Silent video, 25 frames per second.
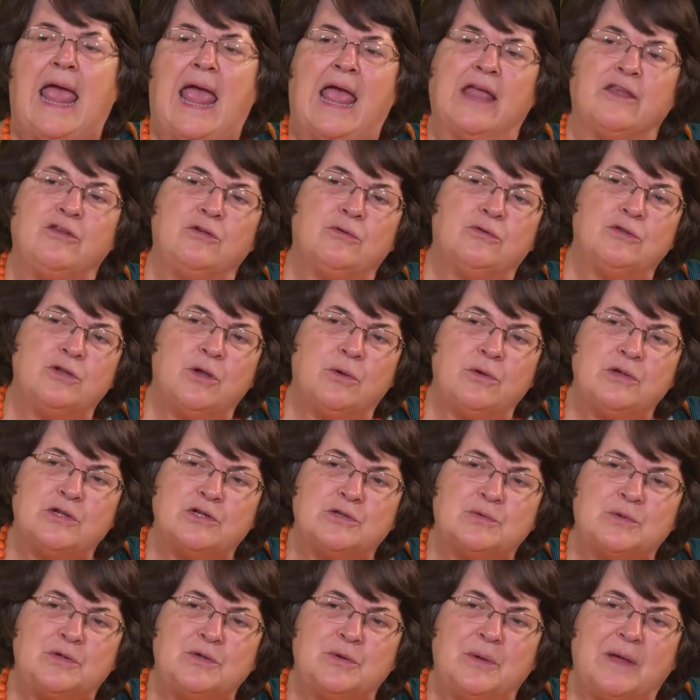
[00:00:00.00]
And you'll
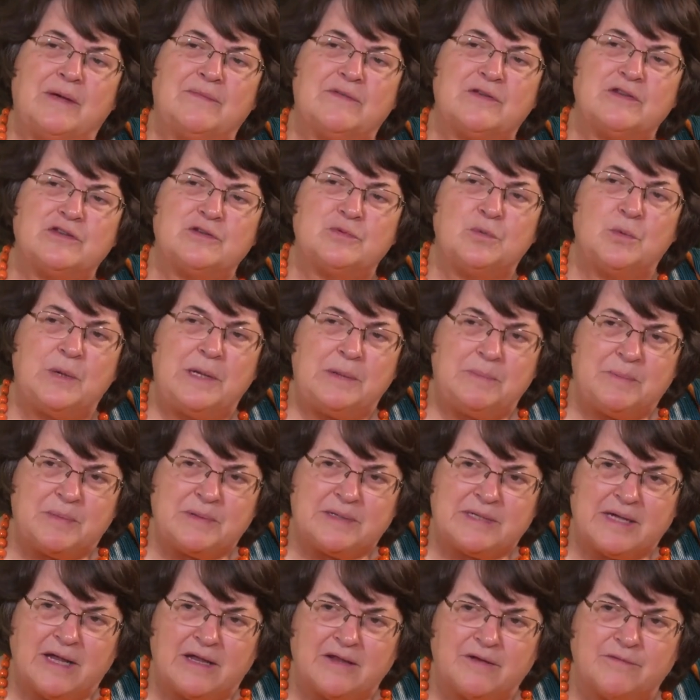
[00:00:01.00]
notice when you have a sweet
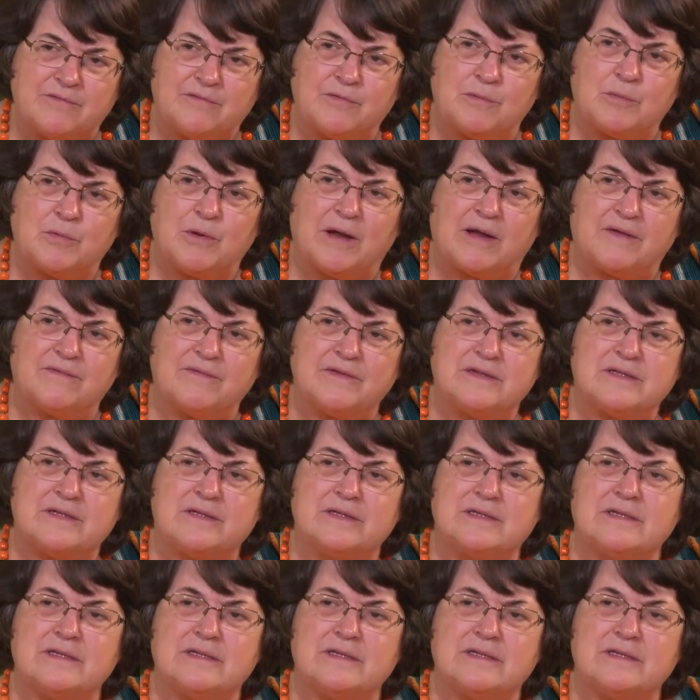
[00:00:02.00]
potato for breakfast